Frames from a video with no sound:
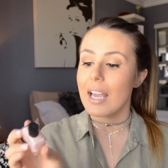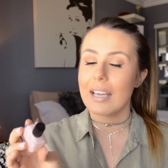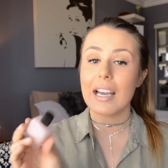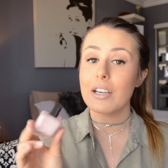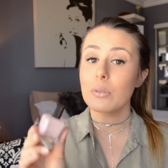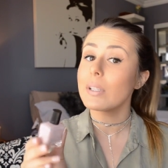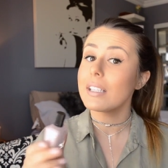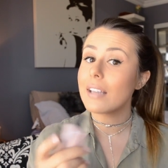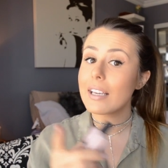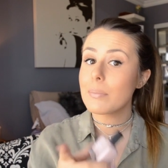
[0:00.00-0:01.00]
And I don't
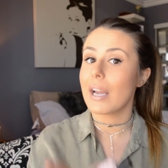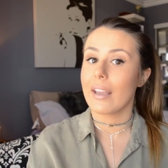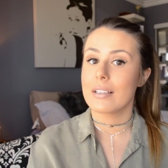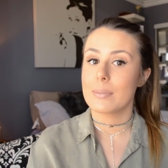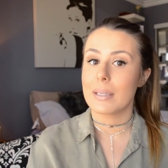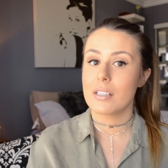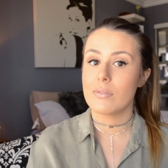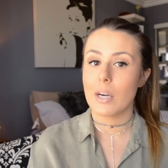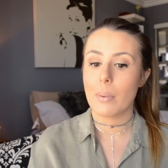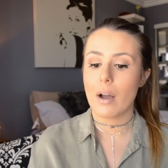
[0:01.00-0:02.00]
really like buying expensive
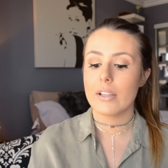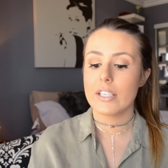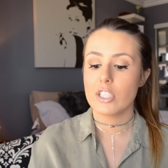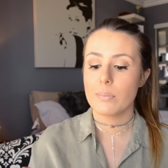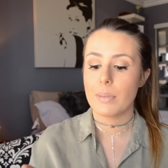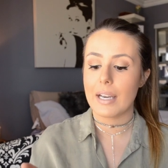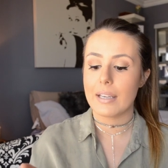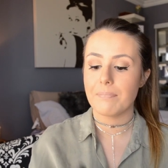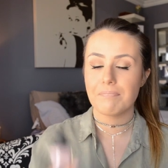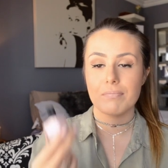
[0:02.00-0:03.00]
nail polish,
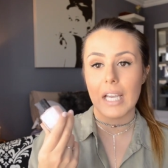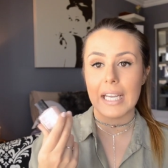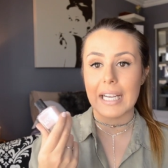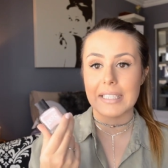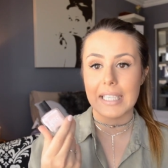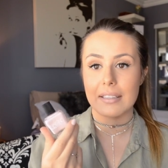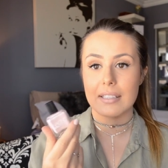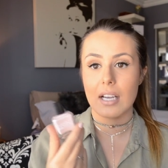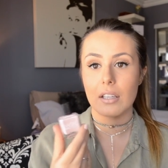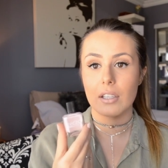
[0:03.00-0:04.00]
but I had to get
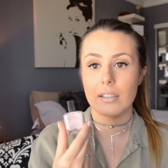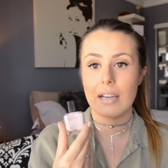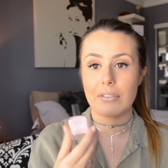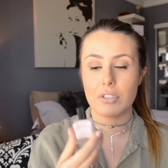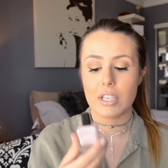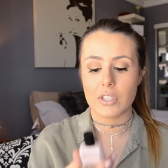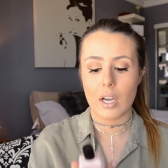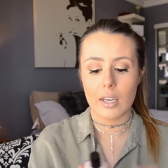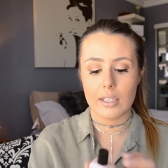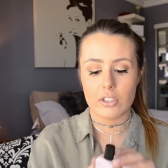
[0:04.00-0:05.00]
this color after I
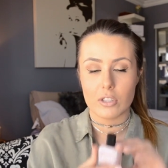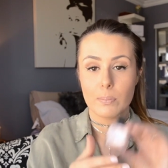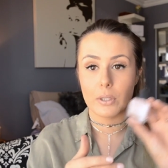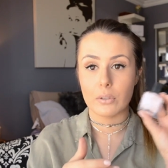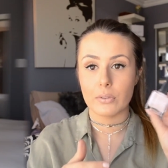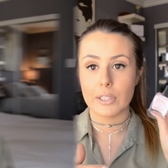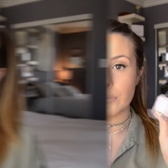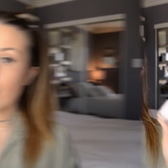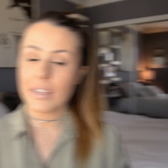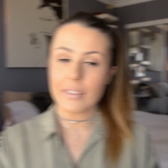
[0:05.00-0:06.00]
saw it. It's just beautiful. So
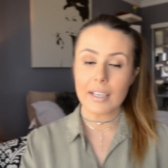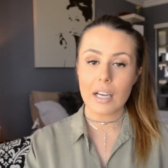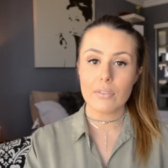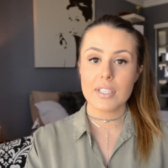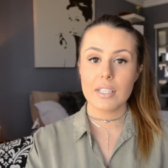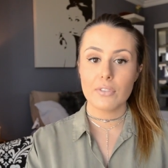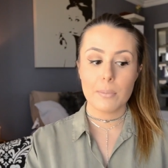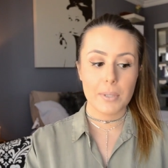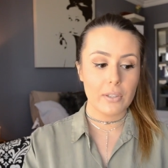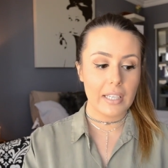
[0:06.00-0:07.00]
I think that covers it for
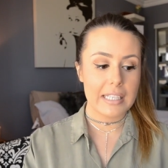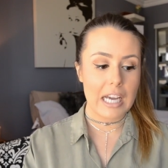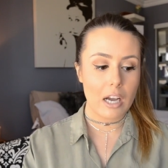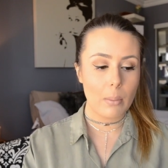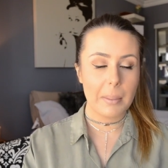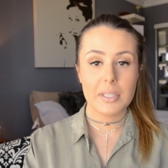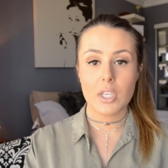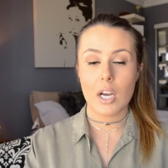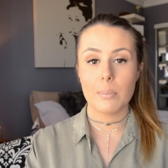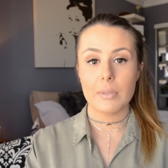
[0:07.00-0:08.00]
beauty. Now I'm going to
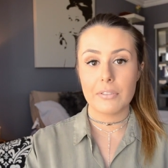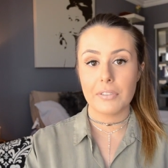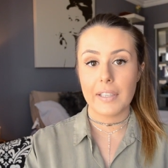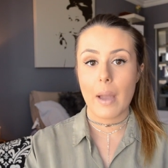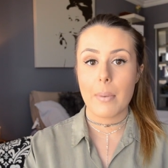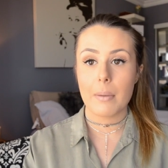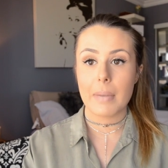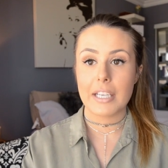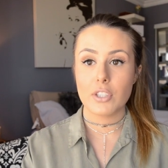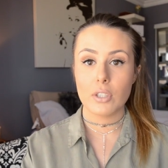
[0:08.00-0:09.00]
talk briefly about
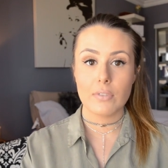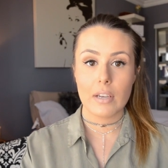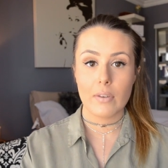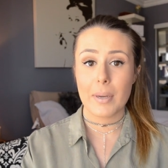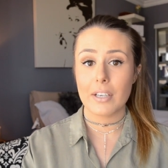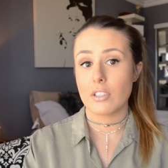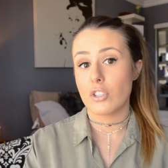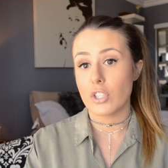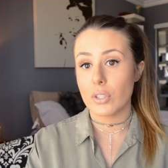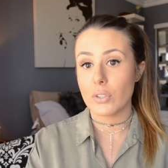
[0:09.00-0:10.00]
my two favorite pairs of
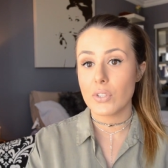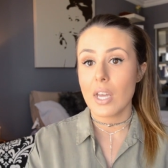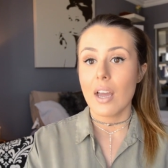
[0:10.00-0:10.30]
shoes.